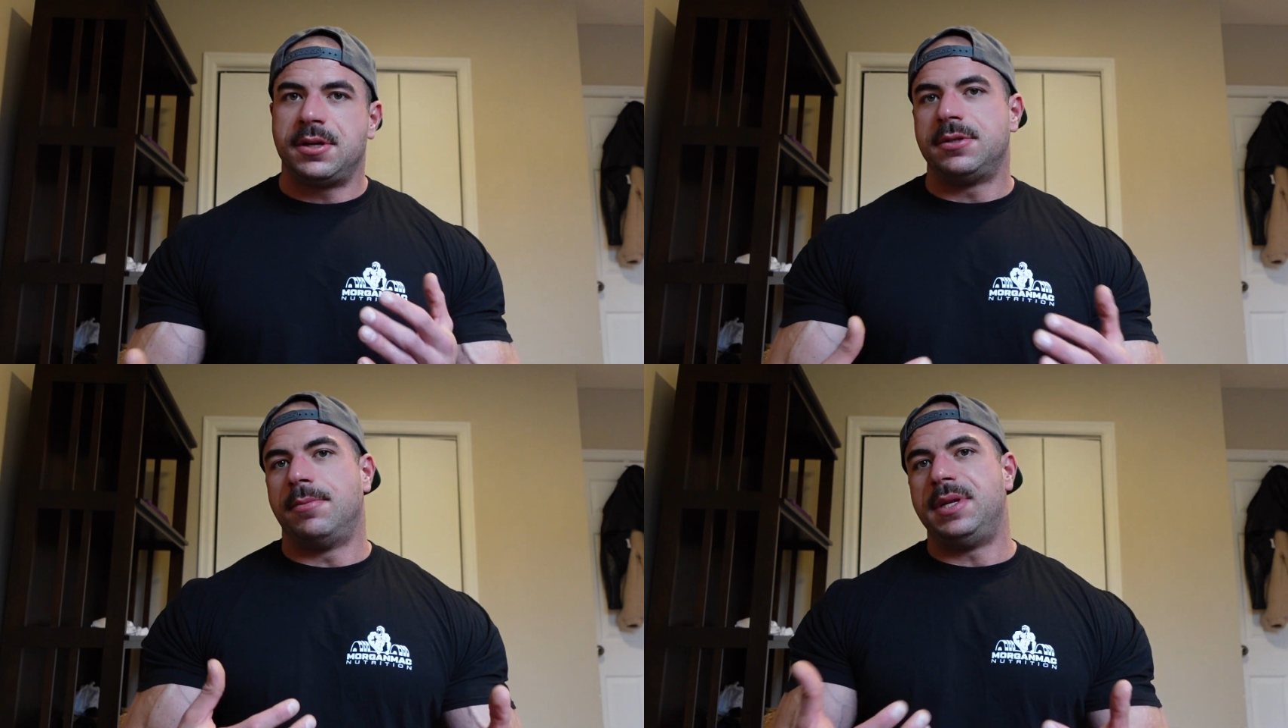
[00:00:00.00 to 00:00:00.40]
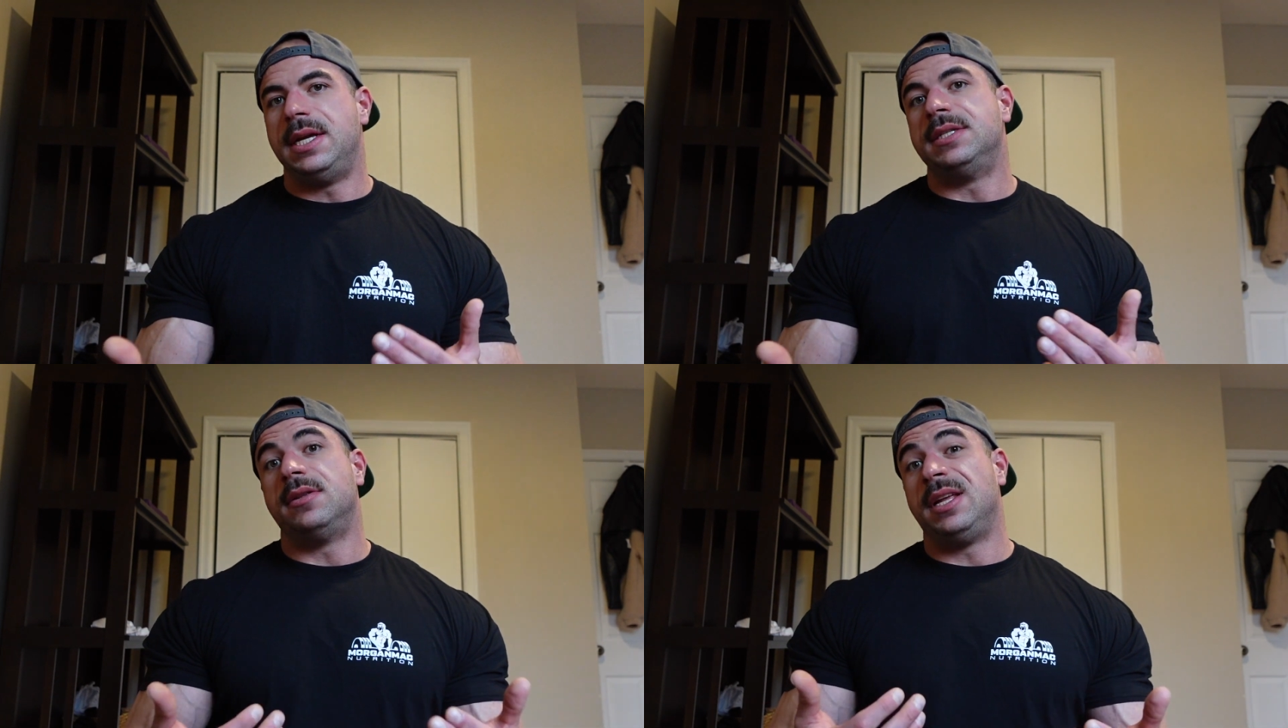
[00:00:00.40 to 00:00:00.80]
so some
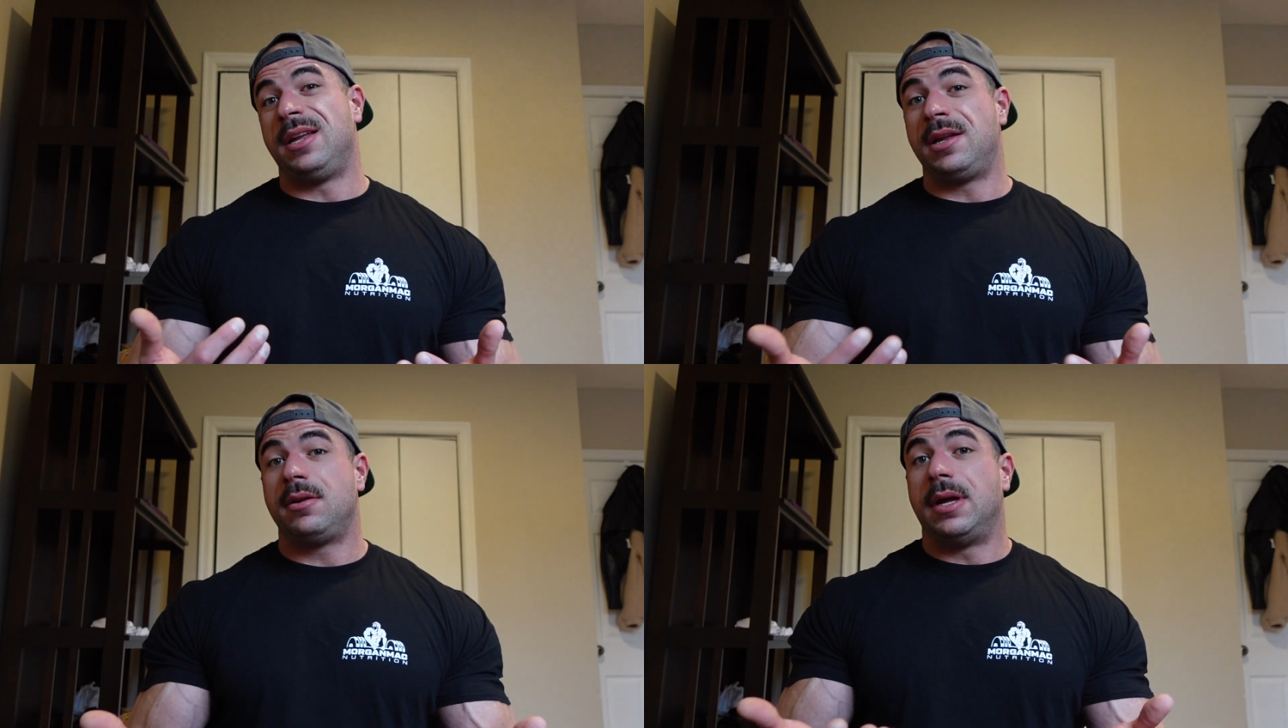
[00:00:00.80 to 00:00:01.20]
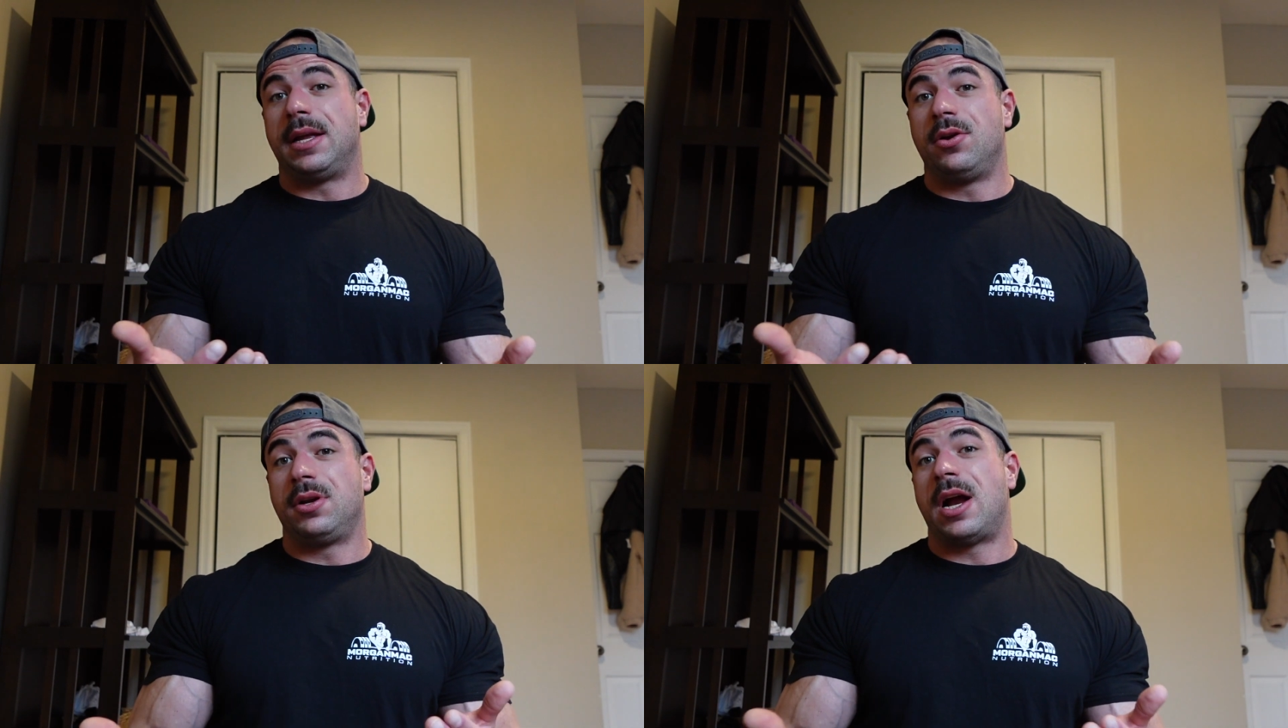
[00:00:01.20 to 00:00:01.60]
decently
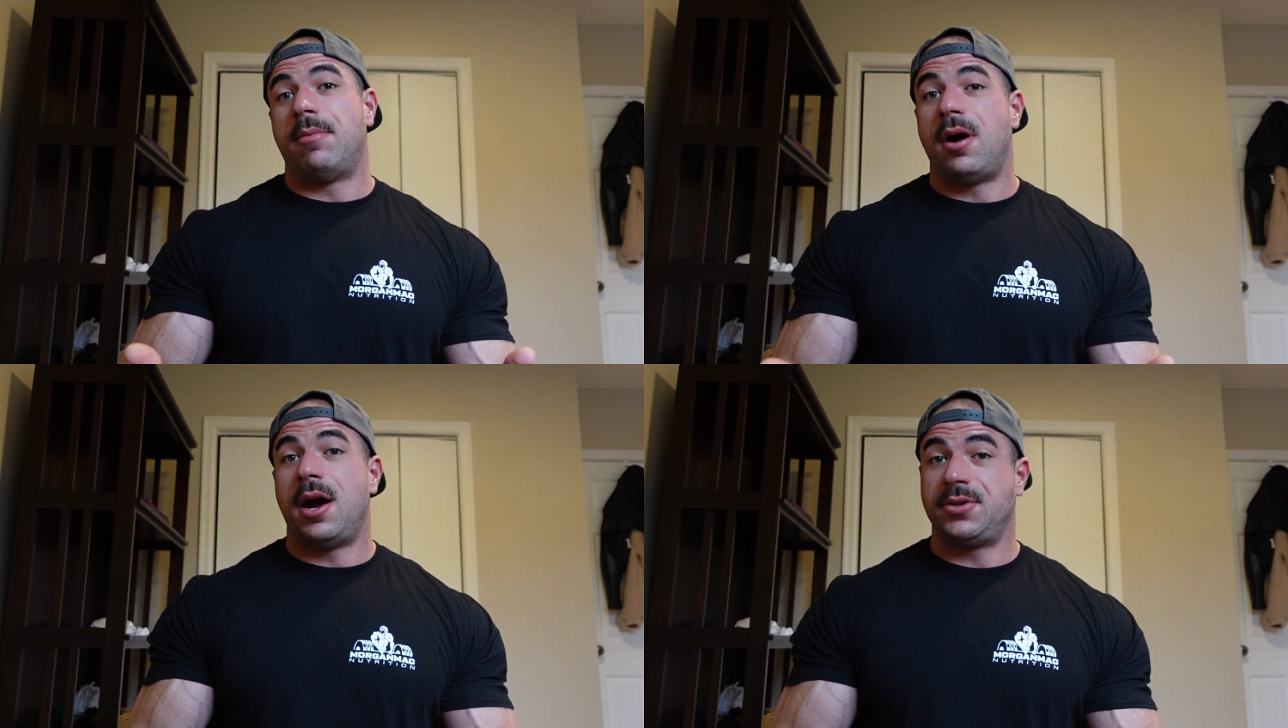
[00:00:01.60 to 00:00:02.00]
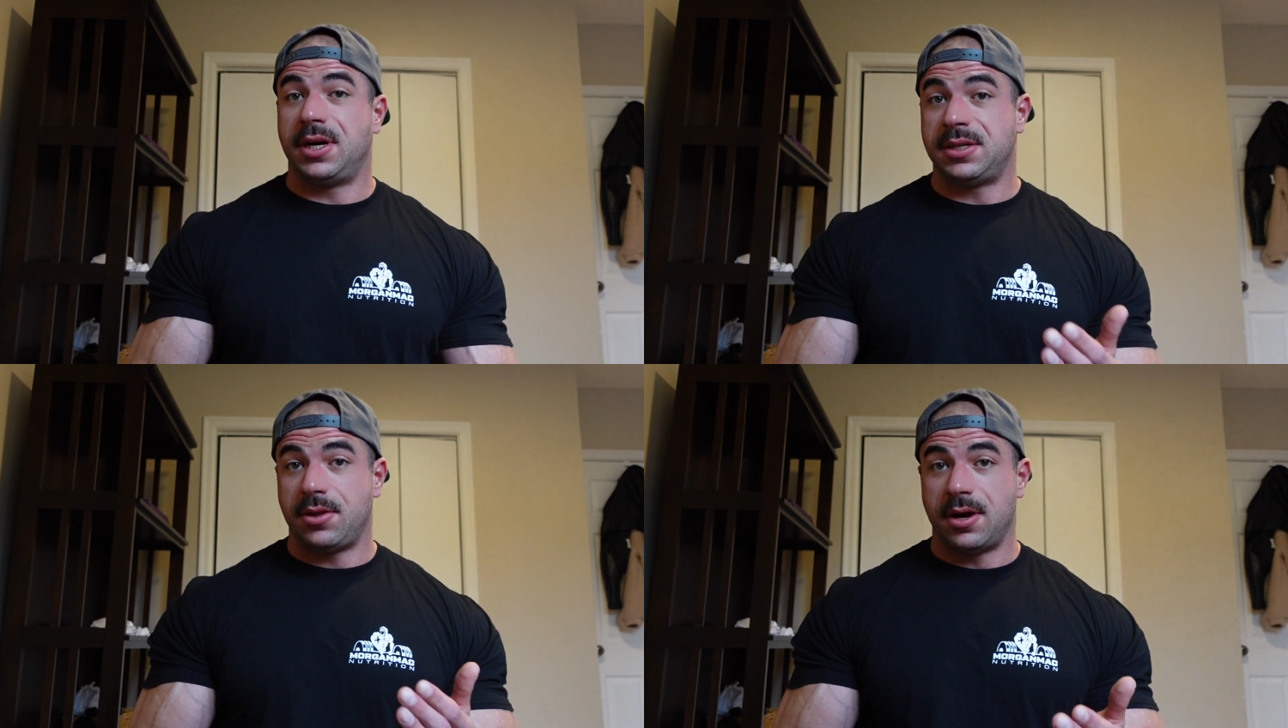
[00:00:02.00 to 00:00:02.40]
like good
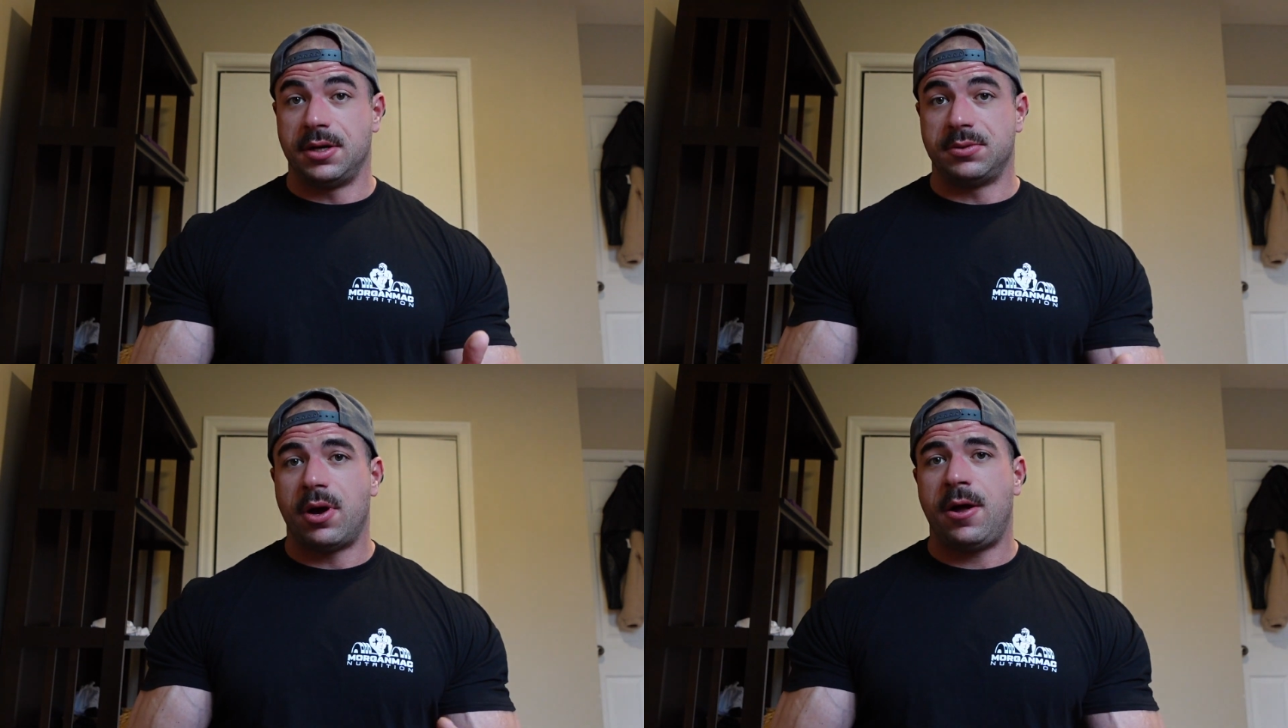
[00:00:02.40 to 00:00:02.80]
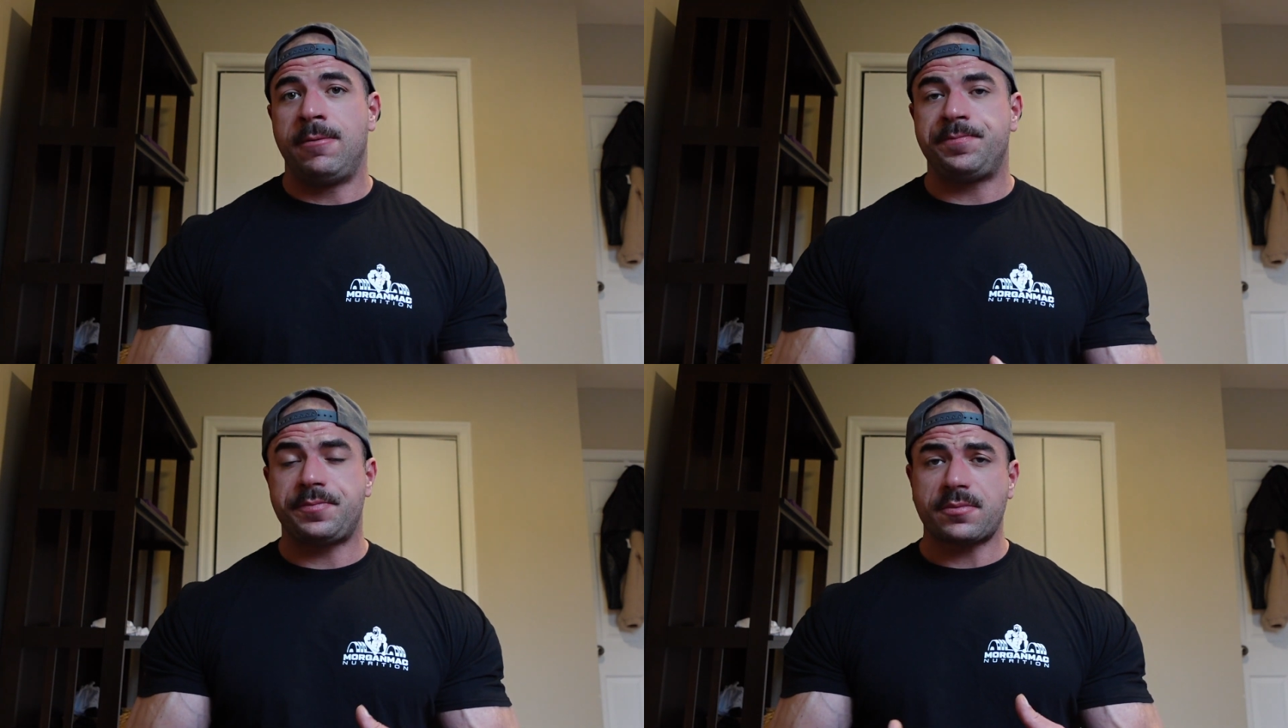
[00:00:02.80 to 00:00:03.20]
carbohydrates there as
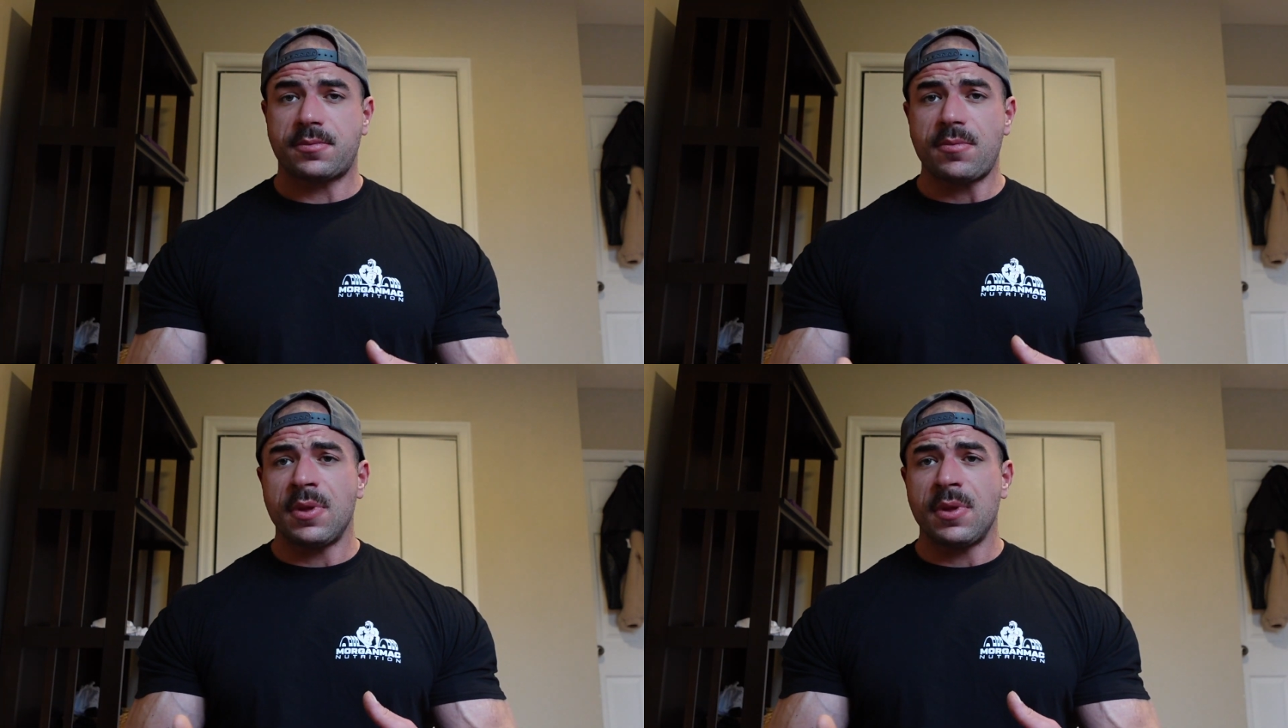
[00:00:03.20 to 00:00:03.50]
well.